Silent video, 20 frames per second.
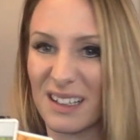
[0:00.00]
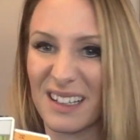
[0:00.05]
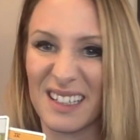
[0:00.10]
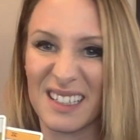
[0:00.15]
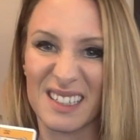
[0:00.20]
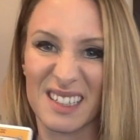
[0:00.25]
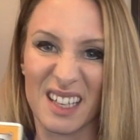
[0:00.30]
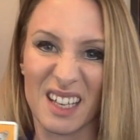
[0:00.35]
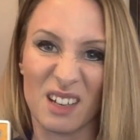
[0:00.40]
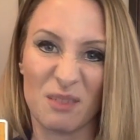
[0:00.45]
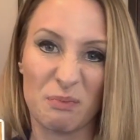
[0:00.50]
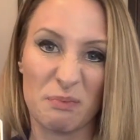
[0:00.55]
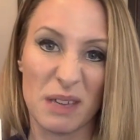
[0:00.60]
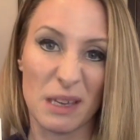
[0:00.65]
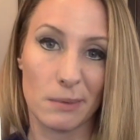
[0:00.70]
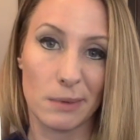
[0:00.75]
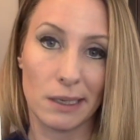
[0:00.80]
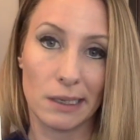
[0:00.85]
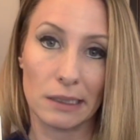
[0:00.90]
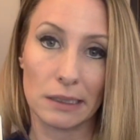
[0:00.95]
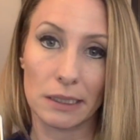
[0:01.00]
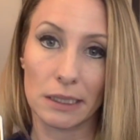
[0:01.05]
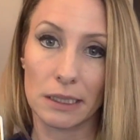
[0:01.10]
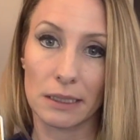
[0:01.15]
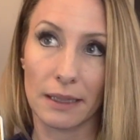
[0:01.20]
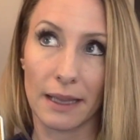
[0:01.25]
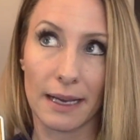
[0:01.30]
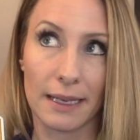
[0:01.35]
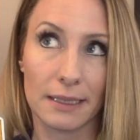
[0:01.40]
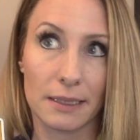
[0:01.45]
is like maybe
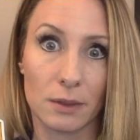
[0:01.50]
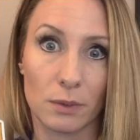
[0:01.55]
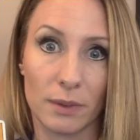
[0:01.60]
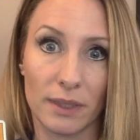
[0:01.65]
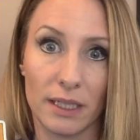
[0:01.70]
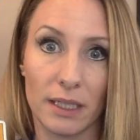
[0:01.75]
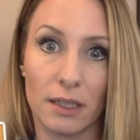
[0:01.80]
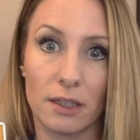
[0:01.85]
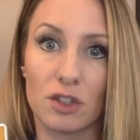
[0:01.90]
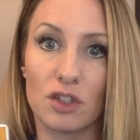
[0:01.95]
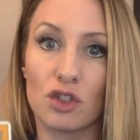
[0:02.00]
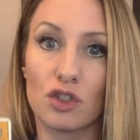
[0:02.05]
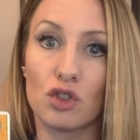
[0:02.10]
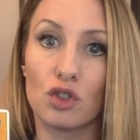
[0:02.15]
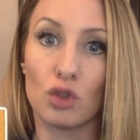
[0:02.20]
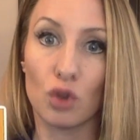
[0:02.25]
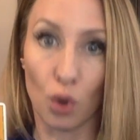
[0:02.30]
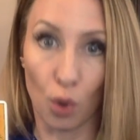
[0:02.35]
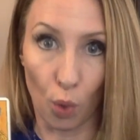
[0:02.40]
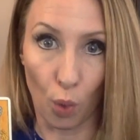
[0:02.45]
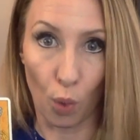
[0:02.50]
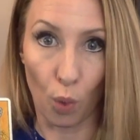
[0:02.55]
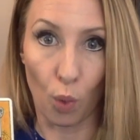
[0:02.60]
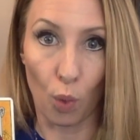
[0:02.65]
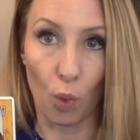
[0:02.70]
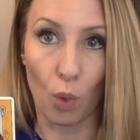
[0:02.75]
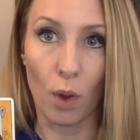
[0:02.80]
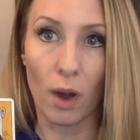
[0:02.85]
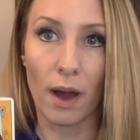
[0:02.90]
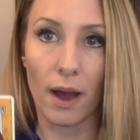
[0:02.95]
her last week,
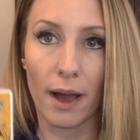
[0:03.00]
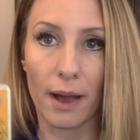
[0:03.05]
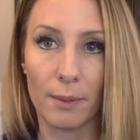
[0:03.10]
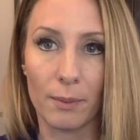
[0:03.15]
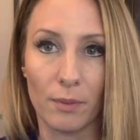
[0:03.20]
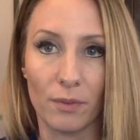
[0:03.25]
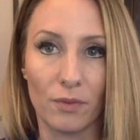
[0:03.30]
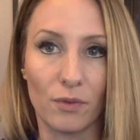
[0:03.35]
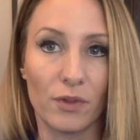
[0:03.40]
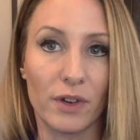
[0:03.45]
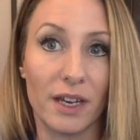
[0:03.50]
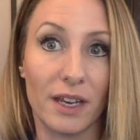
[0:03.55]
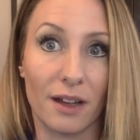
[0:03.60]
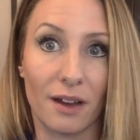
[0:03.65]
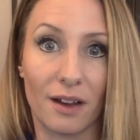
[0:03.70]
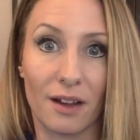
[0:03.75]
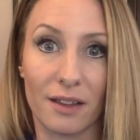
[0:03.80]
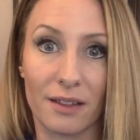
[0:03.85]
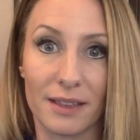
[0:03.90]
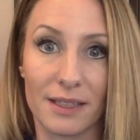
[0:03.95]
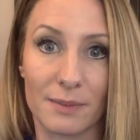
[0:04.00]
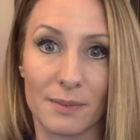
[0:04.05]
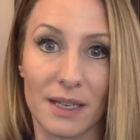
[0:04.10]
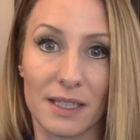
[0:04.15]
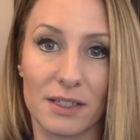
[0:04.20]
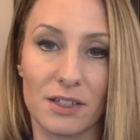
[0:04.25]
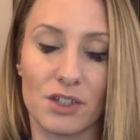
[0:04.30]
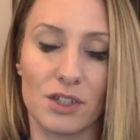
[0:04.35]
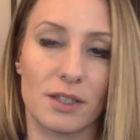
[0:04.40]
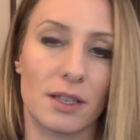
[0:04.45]
so I'm reading all of these
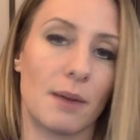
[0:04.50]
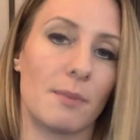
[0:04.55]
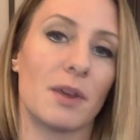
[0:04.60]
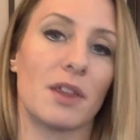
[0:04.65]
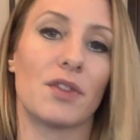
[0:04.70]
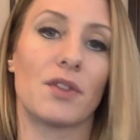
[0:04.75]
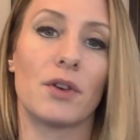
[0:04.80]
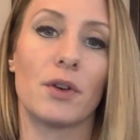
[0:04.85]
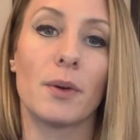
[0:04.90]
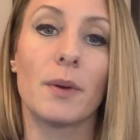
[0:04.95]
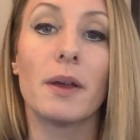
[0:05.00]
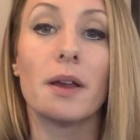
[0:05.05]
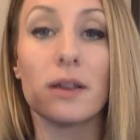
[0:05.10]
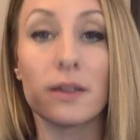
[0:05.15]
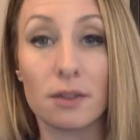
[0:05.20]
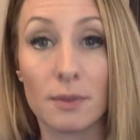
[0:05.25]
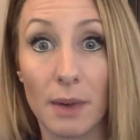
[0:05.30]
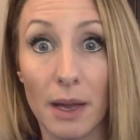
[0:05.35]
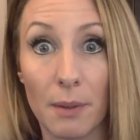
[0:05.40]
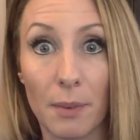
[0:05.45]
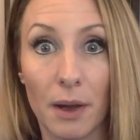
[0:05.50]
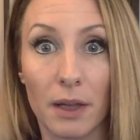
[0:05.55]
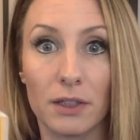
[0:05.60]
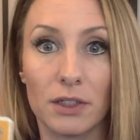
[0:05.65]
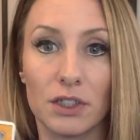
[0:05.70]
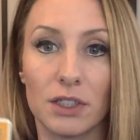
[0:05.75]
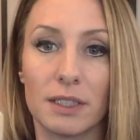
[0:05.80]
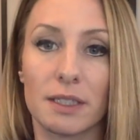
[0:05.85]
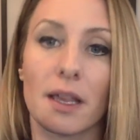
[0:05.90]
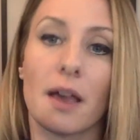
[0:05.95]
messages coming through. So my
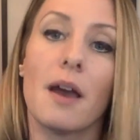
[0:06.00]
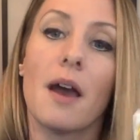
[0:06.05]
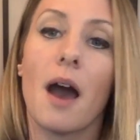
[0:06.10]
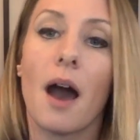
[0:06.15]
apologies.